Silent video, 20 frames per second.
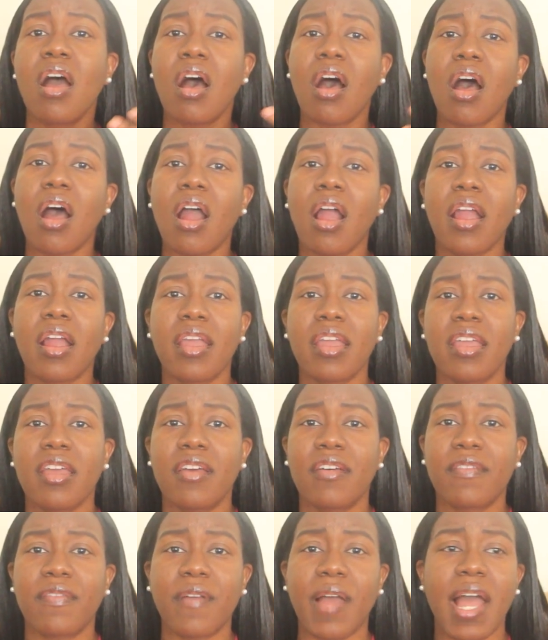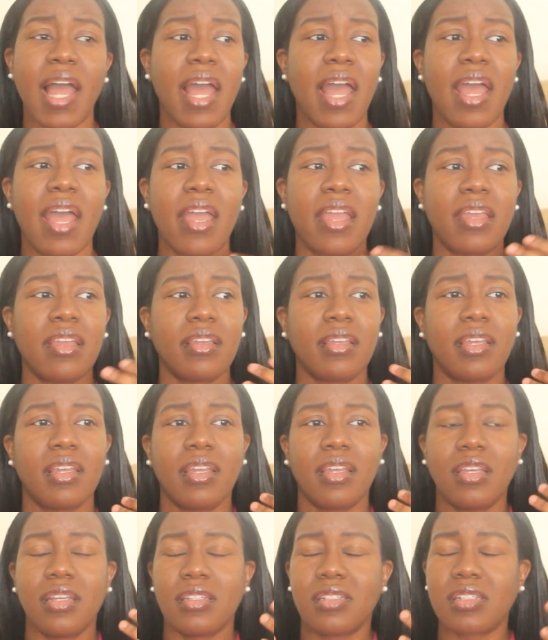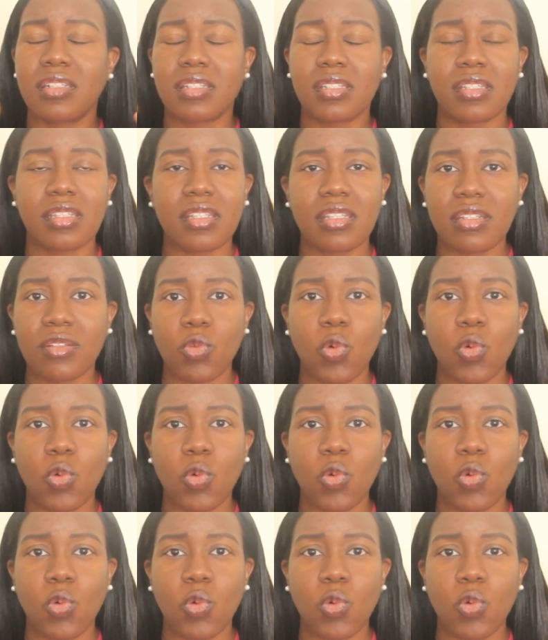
or if I just